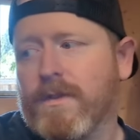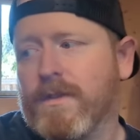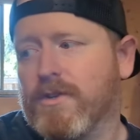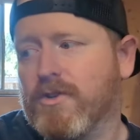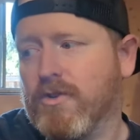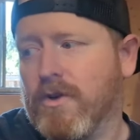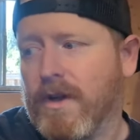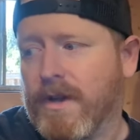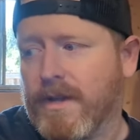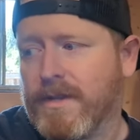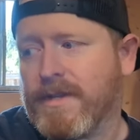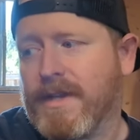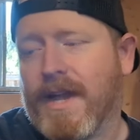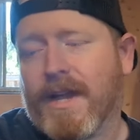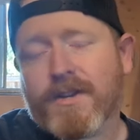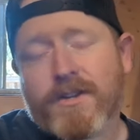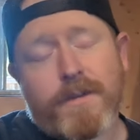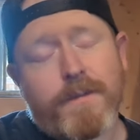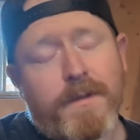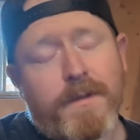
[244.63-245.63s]
The truck has
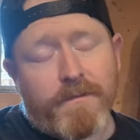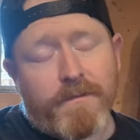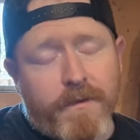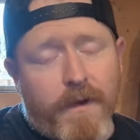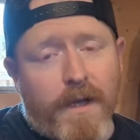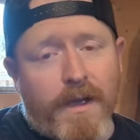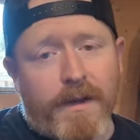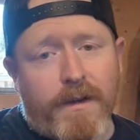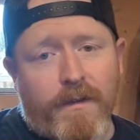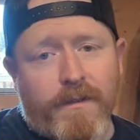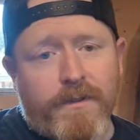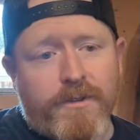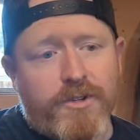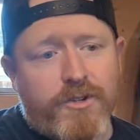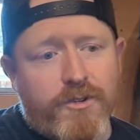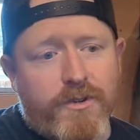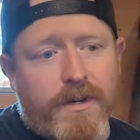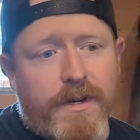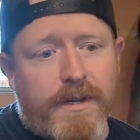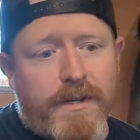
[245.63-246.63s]
actually fine on the
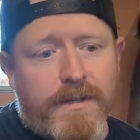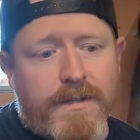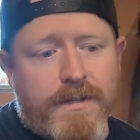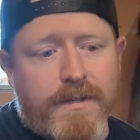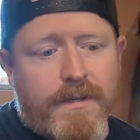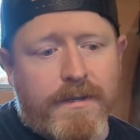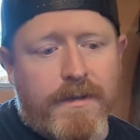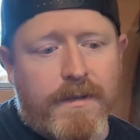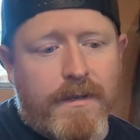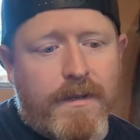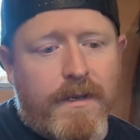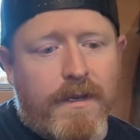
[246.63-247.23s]
streets